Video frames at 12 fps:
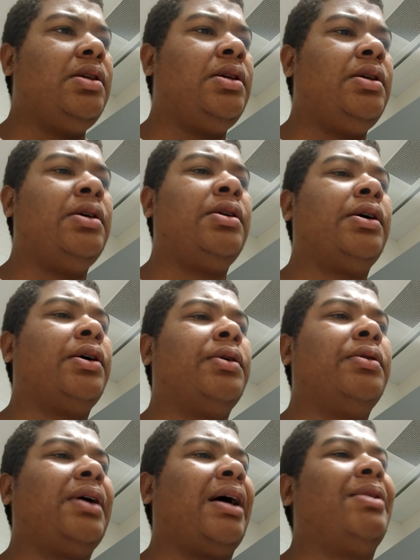you
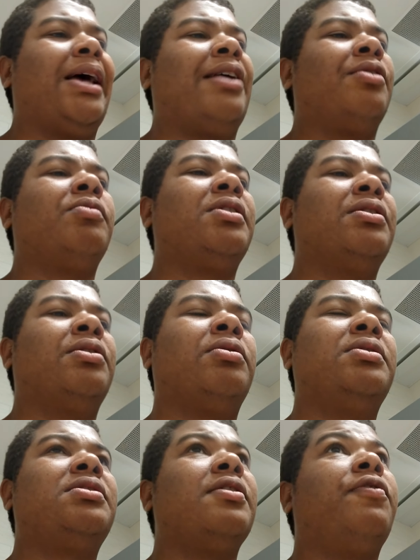know, I don't want to
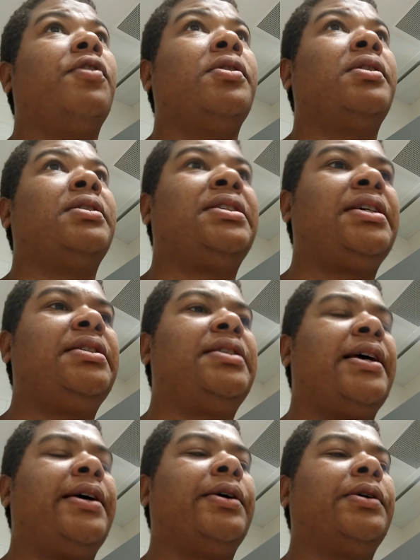go into further
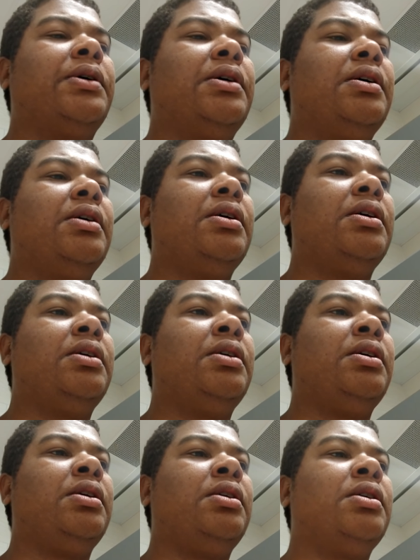detail.
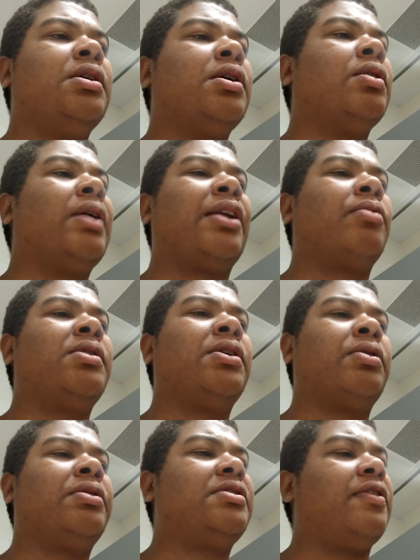You know, I don't want
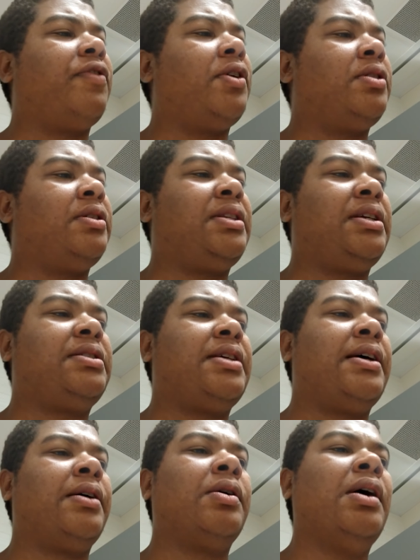to go into further
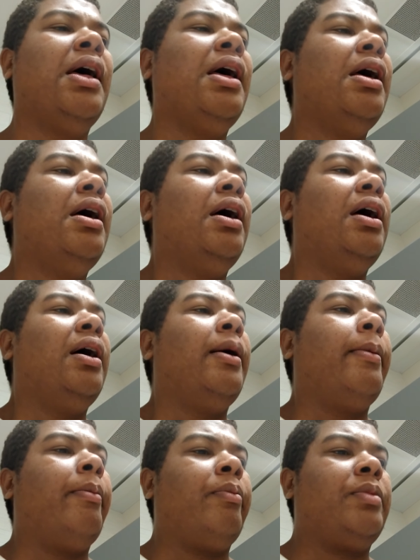detail.
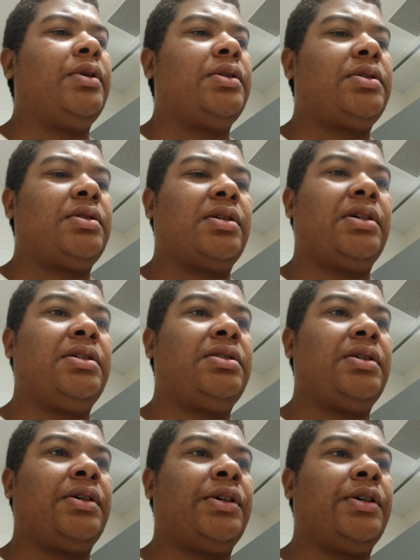
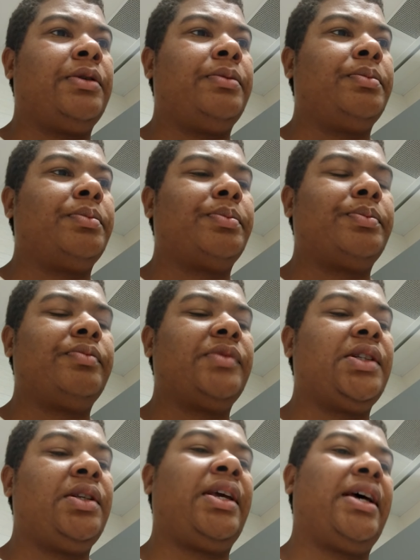Because,
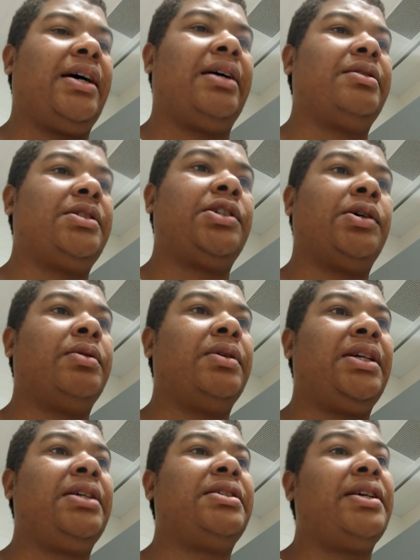
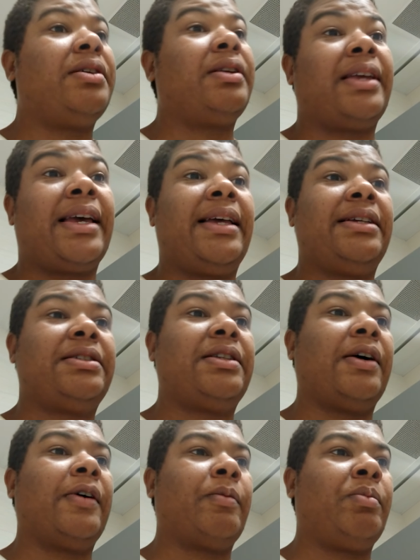so he's here to gang
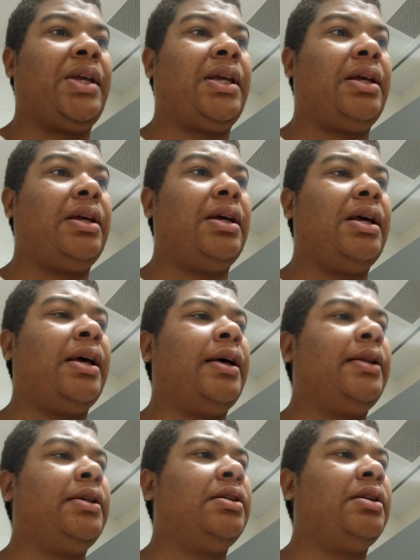stalk me.
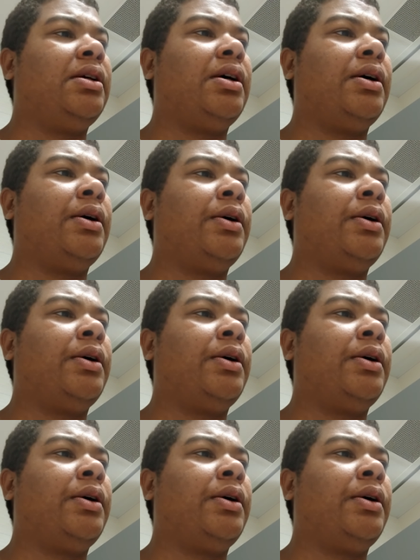And,